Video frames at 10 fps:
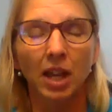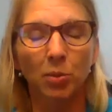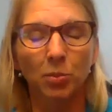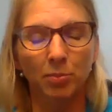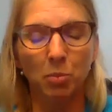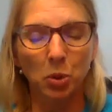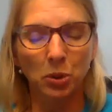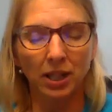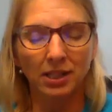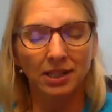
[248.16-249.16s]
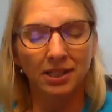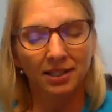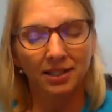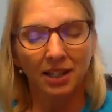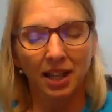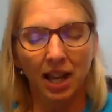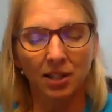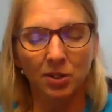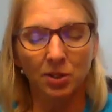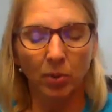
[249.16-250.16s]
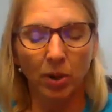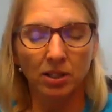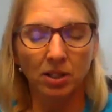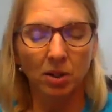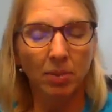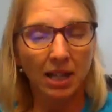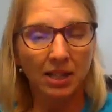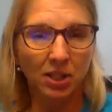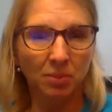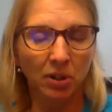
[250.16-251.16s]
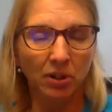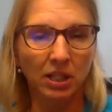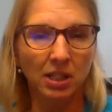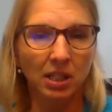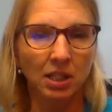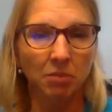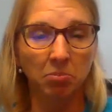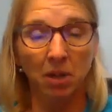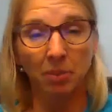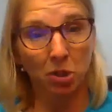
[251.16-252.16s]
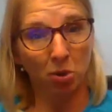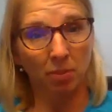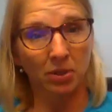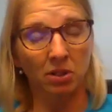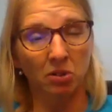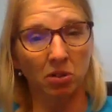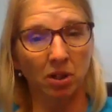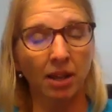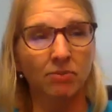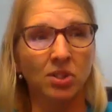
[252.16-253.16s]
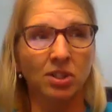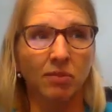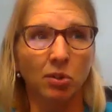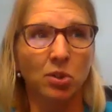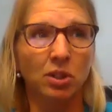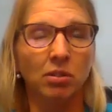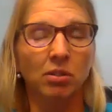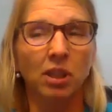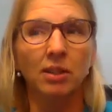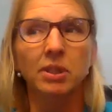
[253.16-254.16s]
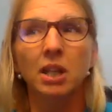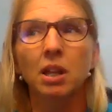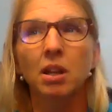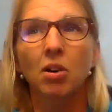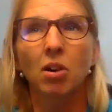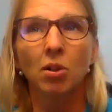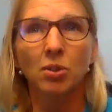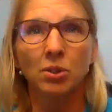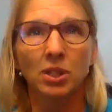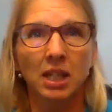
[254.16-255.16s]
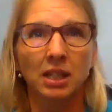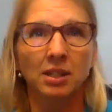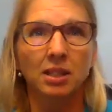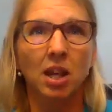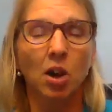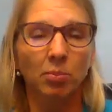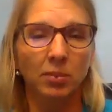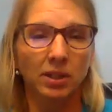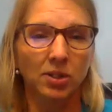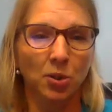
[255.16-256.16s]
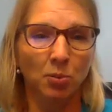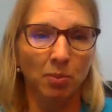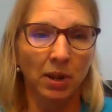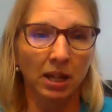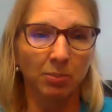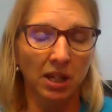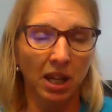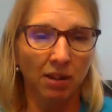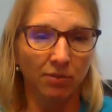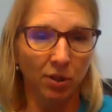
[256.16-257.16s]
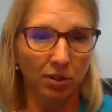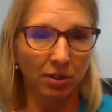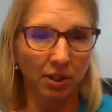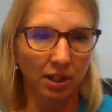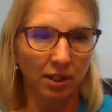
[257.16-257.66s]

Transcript: help mold us, as well as our past experiences, maybe traumas in our life, dysfunction in our lives. All those things help us to make behavior.